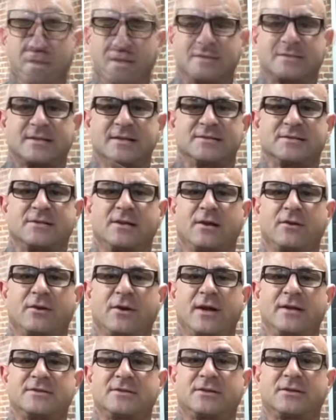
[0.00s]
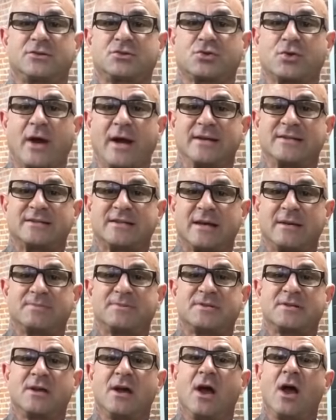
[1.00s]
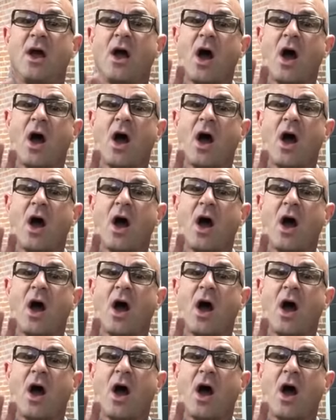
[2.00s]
And since the other heads of the triceps